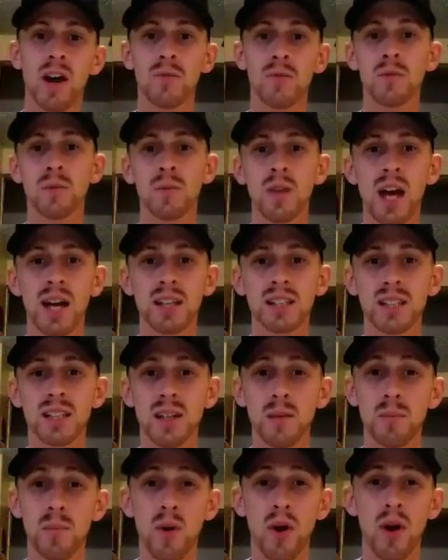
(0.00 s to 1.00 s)
I'm from
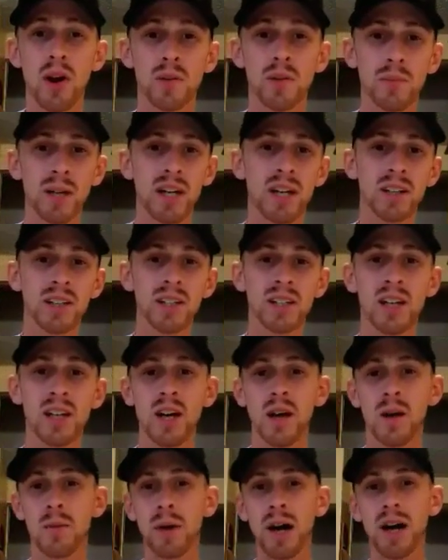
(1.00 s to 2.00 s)
Lexington Park,
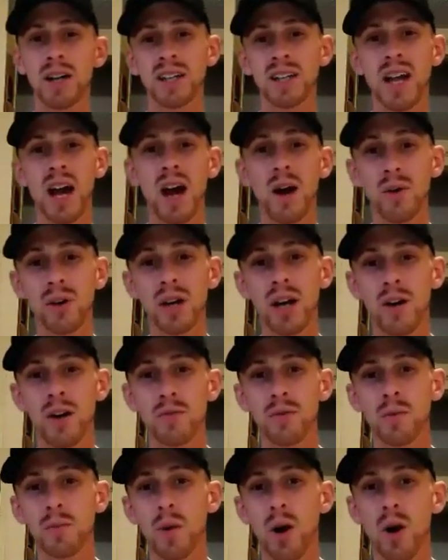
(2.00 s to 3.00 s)
Maryland, about an hour
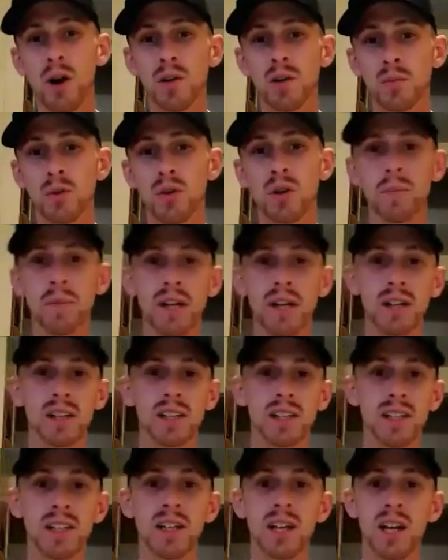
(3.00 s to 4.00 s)
out from Baltimore,
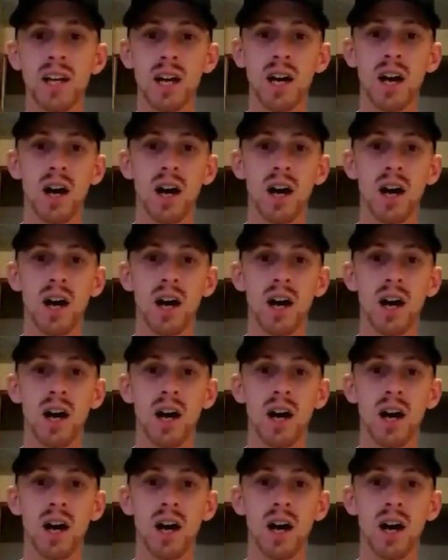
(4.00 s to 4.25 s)
Maryland.